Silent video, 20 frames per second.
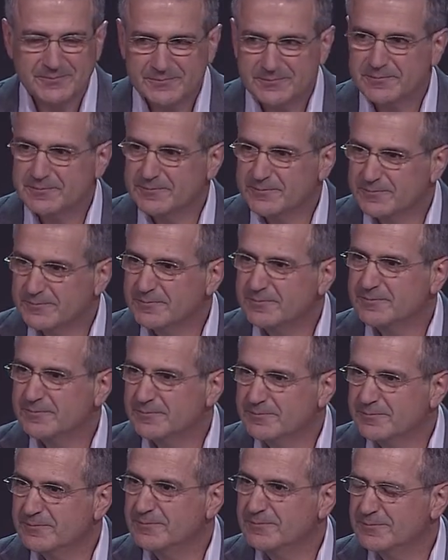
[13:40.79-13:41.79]

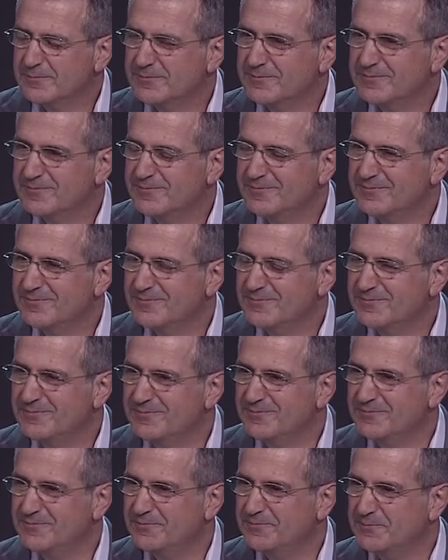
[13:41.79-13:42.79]

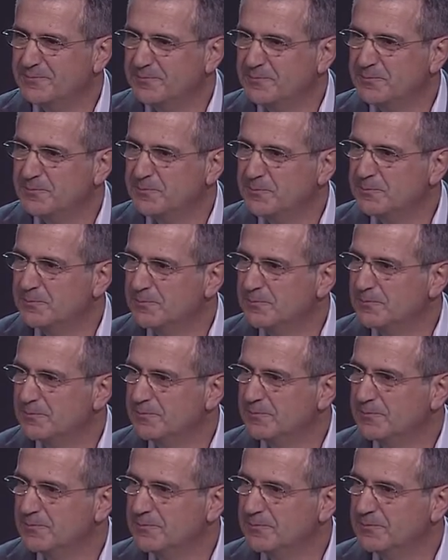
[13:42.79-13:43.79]

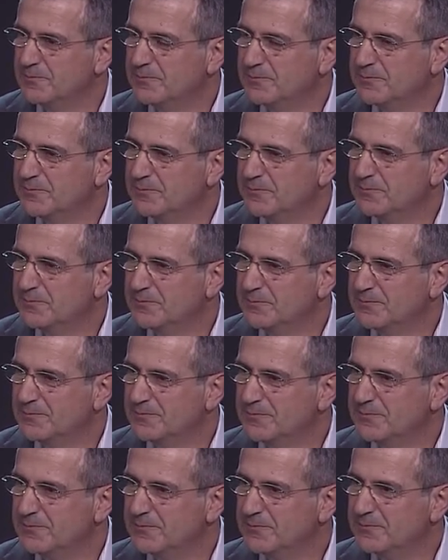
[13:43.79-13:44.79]

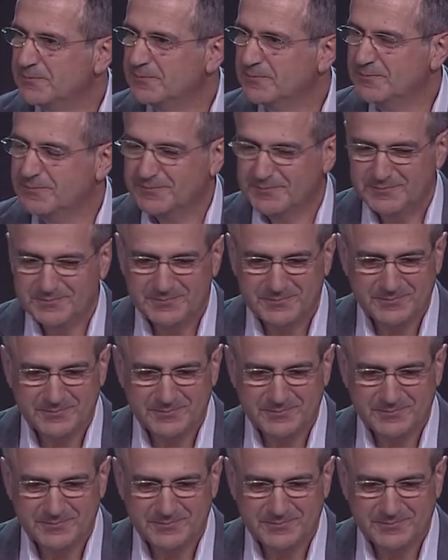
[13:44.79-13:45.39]
(not speaking)